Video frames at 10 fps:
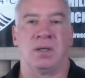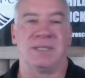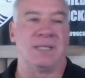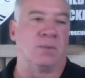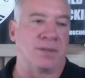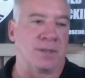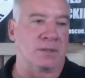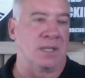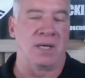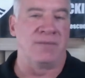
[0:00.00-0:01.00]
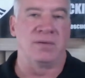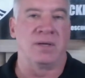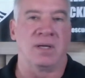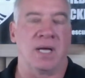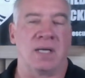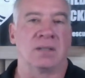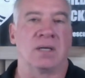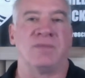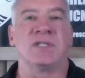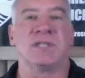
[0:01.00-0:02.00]
or deal with her. So I never had a
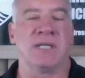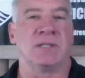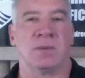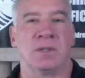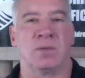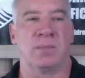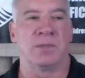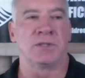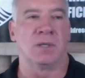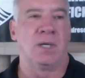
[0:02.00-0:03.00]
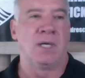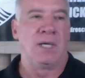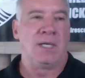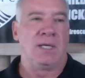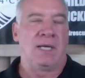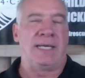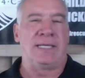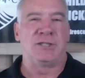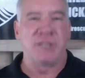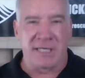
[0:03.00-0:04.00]
conversation with the woman. So
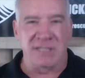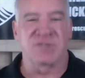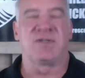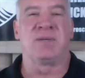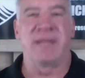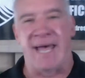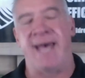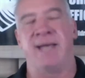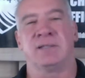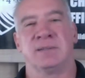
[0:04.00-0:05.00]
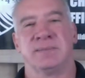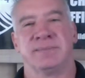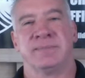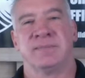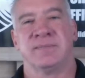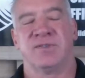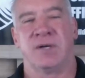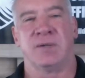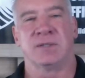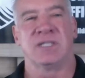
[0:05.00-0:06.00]
just from that,
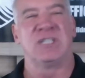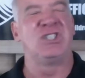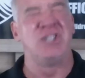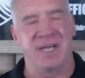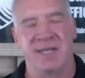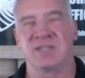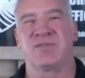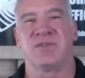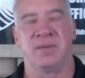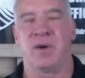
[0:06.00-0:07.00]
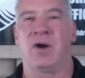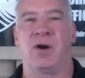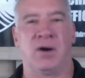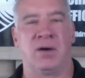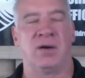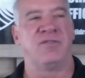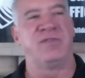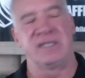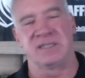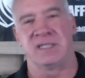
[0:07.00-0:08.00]
folks, just from her
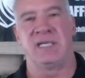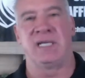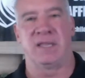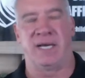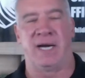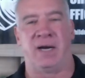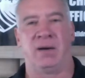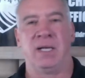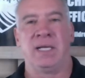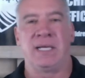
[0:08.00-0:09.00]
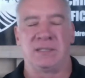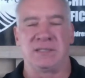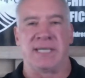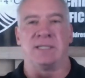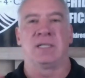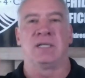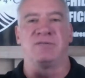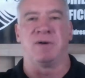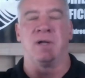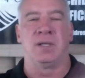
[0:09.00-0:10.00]
visiting there and technically
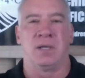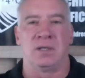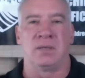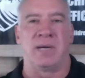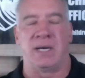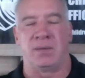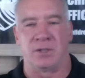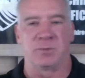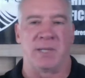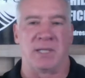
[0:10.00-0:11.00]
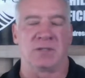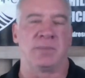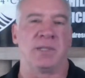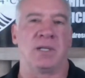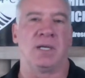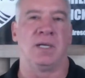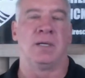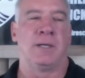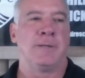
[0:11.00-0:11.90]
falling under my responsibility,